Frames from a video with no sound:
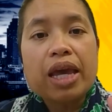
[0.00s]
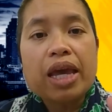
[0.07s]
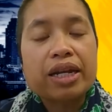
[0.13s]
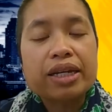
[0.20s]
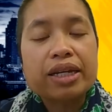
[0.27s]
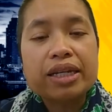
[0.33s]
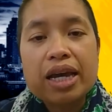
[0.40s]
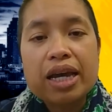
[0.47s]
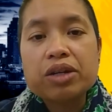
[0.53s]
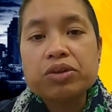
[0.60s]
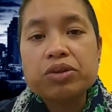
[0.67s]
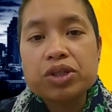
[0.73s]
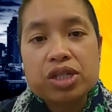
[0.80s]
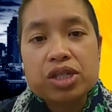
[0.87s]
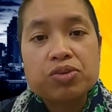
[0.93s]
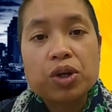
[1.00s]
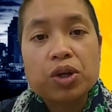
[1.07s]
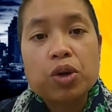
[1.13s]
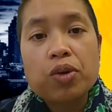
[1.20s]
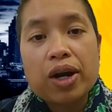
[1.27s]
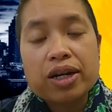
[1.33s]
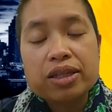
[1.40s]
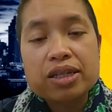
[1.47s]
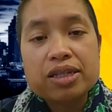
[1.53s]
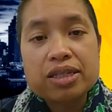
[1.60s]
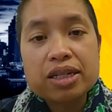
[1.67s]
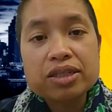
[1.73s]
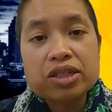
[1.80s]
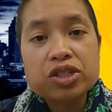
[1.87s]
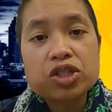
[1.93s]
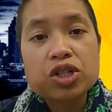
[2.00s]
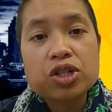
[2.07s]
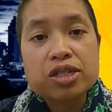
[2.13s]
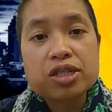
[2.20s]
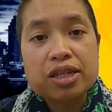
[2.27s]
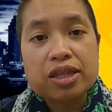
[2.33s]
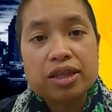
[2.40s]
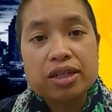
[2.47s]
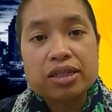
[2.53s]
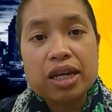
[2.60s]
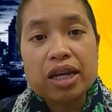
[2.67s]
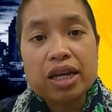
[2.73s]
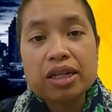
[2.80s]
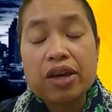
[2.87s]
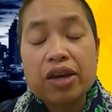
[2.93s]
And again, it will just require the signatures and the date.